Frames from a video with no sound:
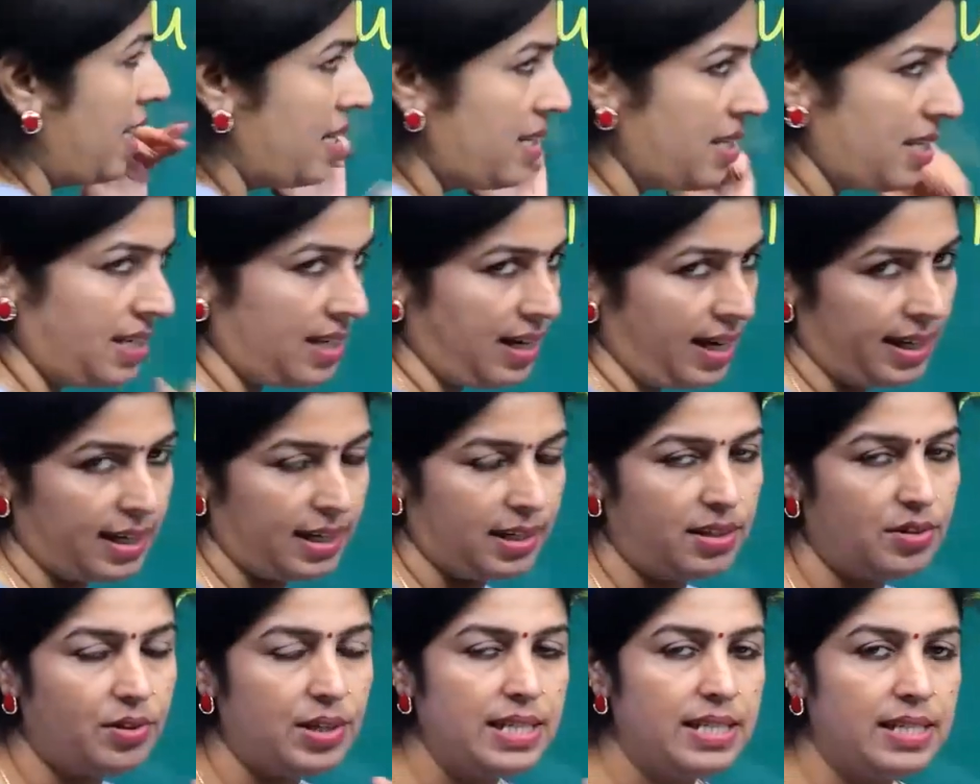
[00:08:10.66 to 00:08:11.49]
as the
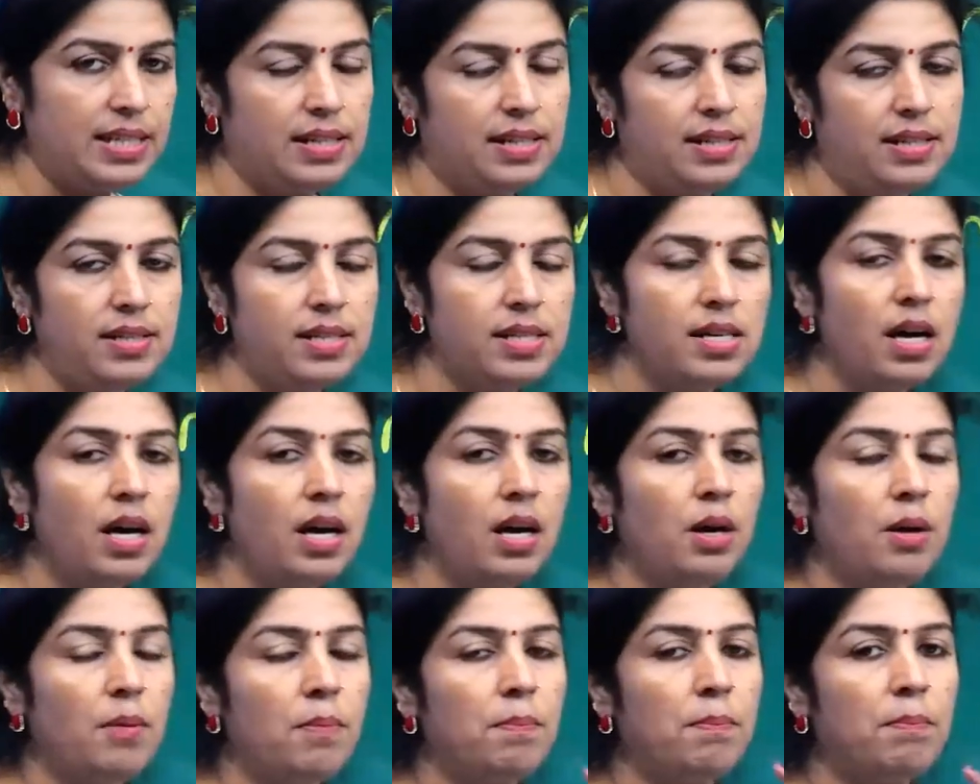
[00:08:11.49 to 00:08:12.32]
title. The reason is,
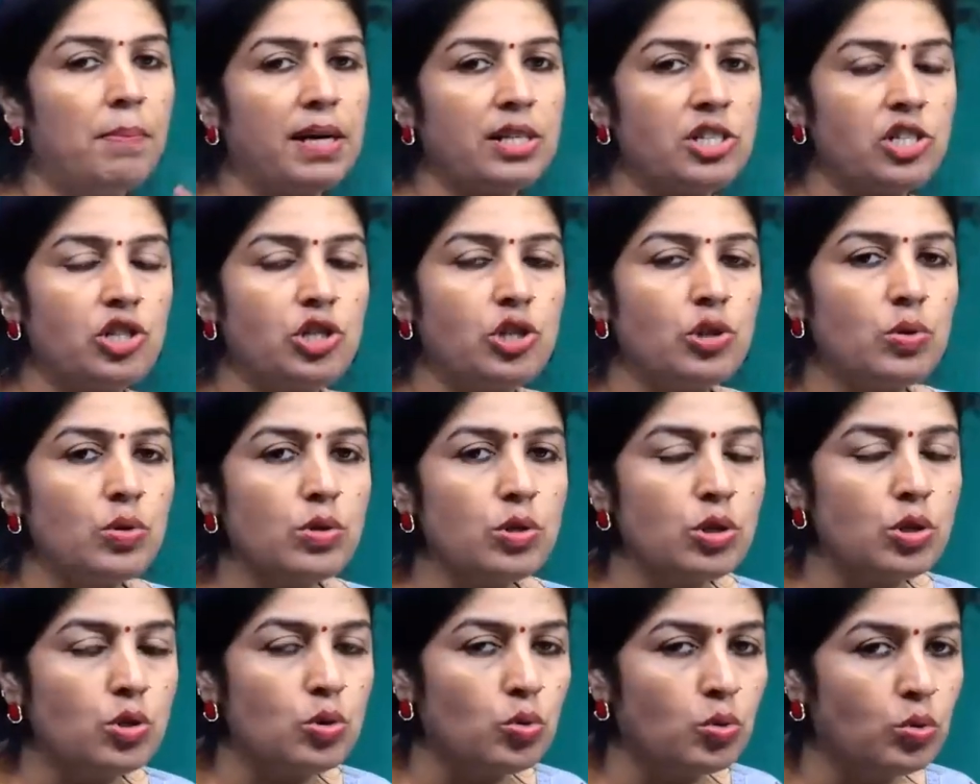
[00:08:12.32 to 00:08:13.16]
much too
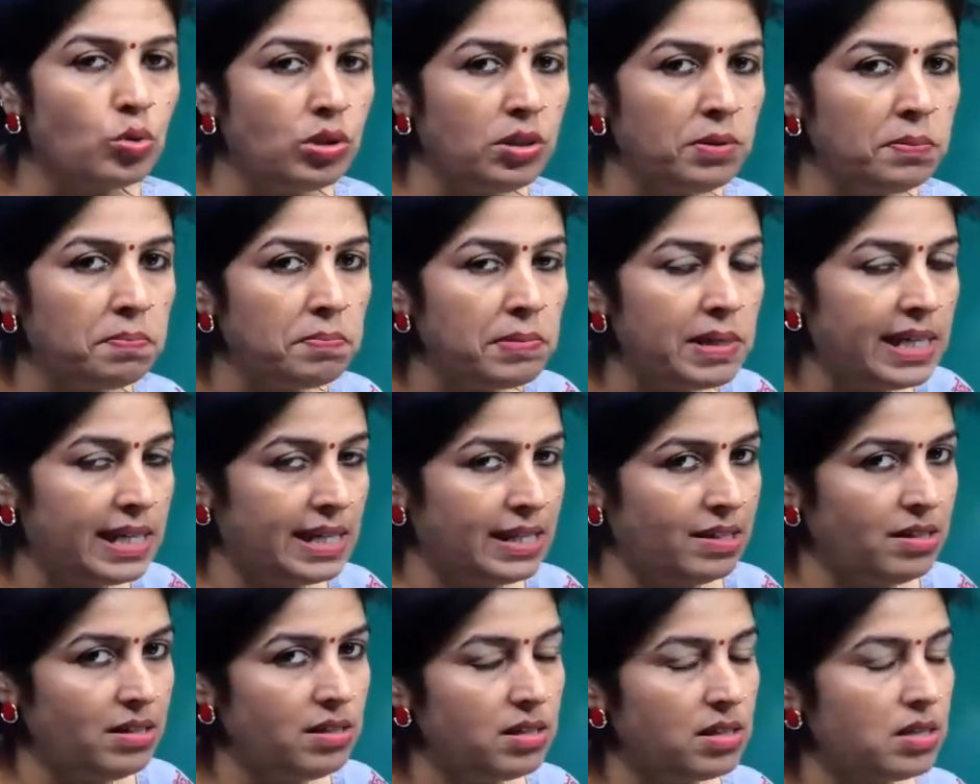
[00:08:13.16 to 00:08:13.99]
soon
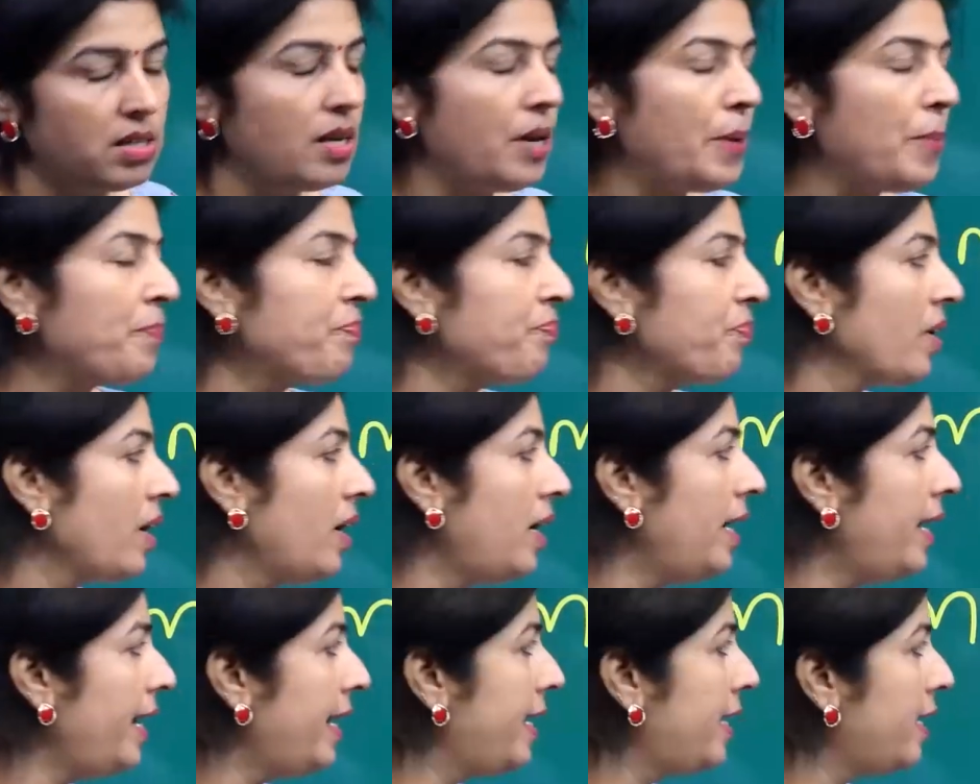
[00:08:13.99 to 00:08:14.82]
means
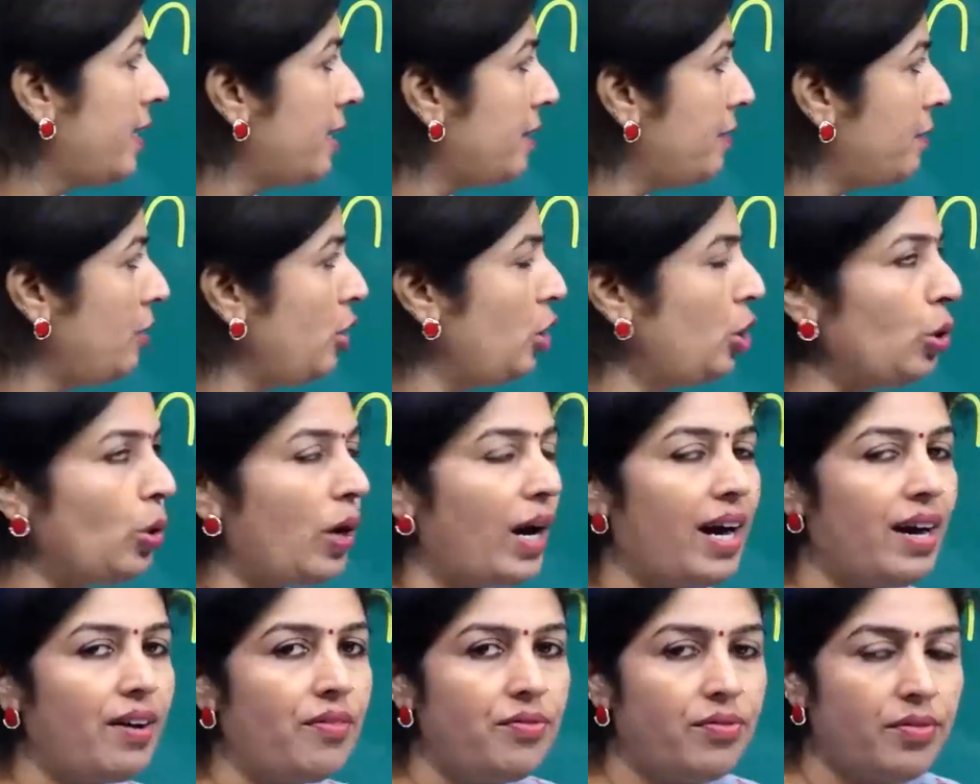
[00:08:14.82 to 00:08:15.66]
you
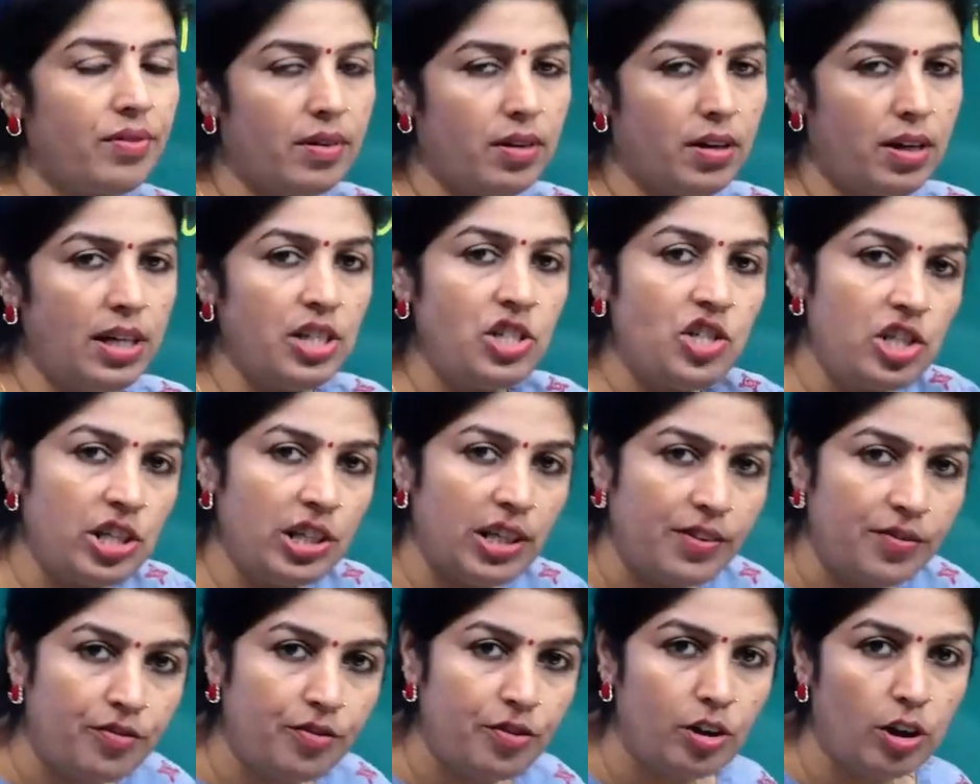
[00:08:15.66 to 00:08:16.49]
have
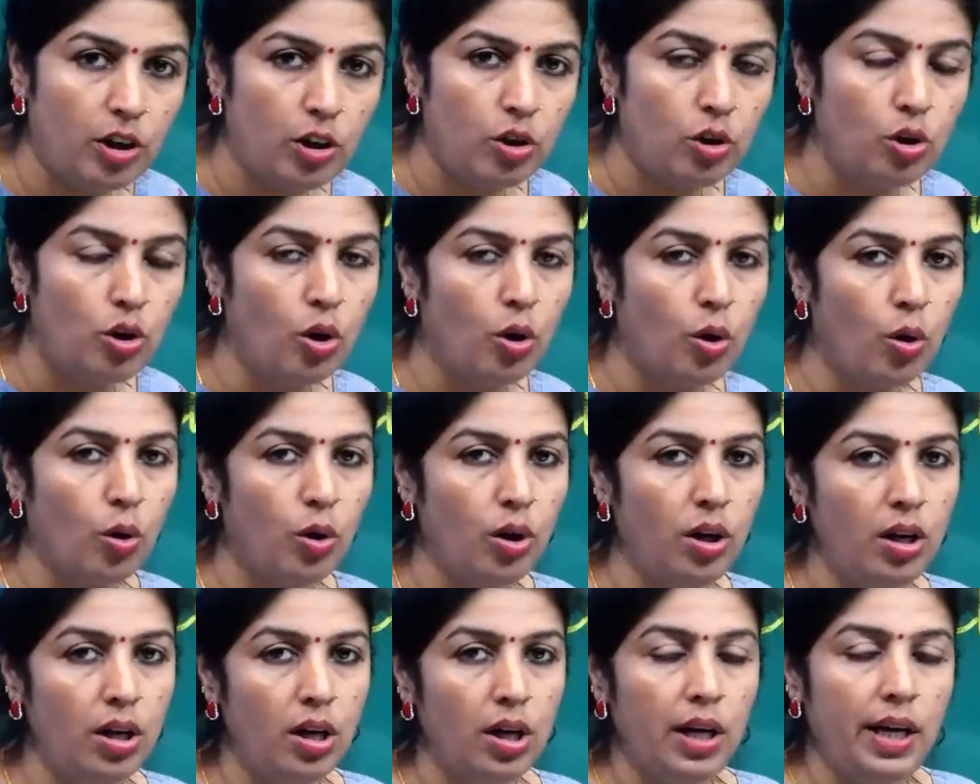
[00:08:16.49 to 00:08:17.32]
achieved your
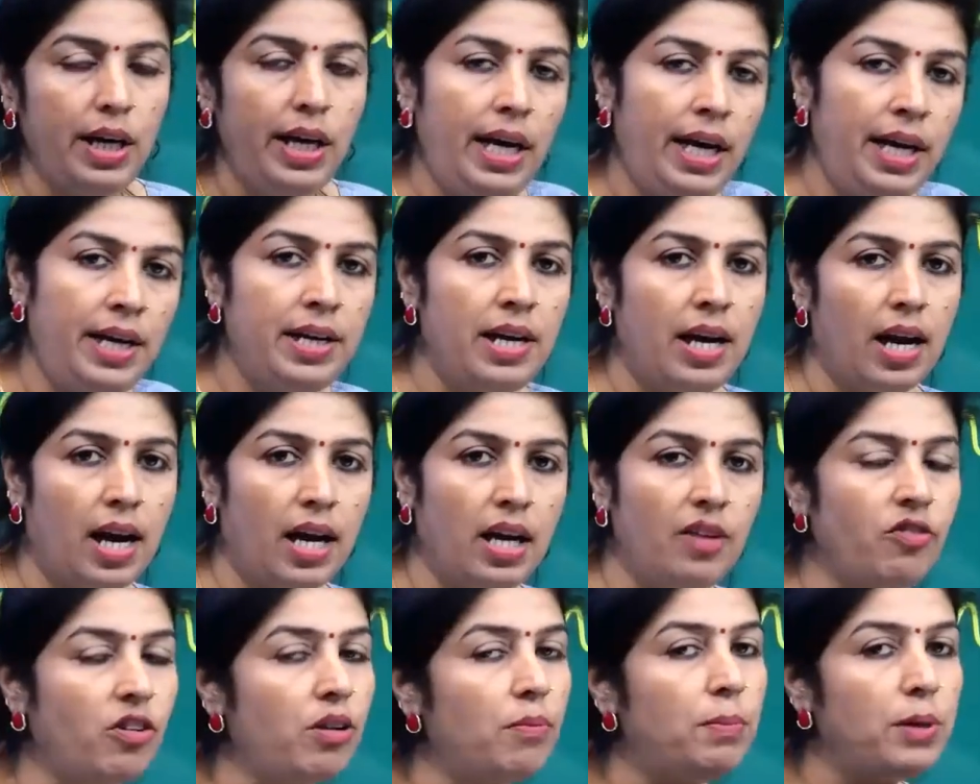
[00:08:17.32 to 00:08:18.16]
goal in
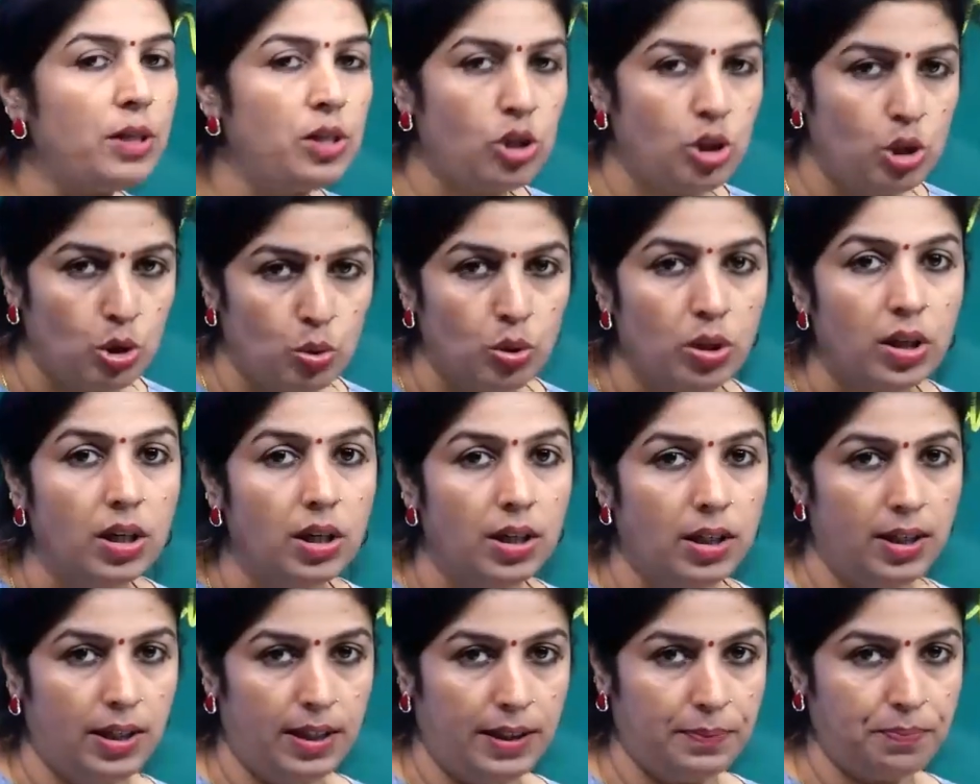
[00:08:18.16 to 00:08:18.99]
life a bit too
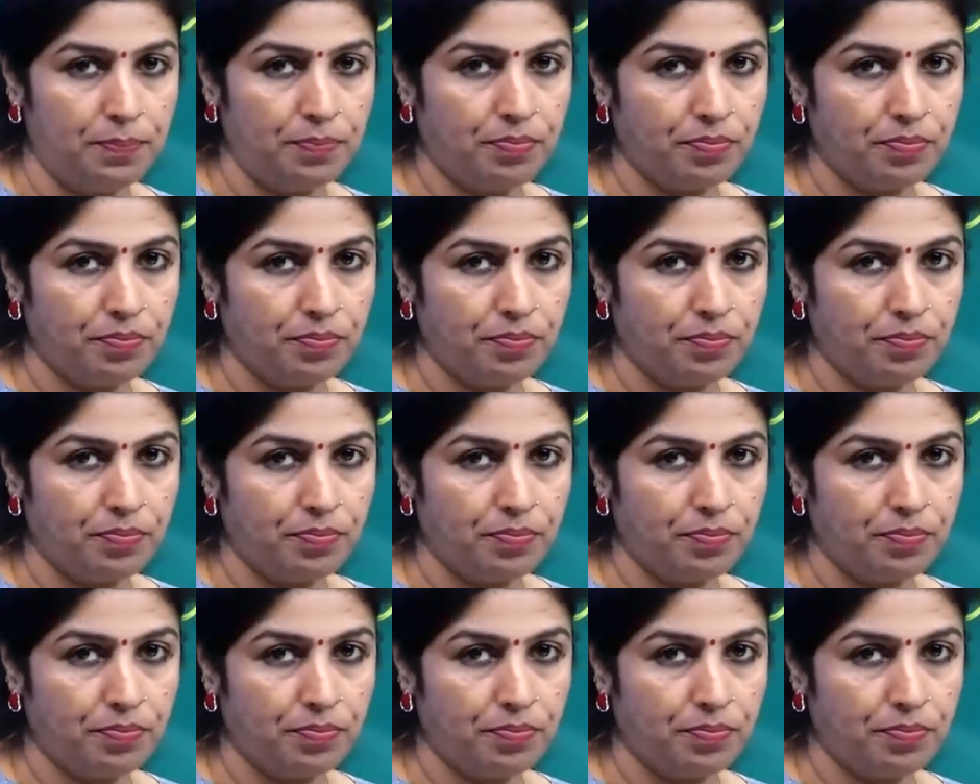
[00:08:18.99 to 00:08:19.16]
early.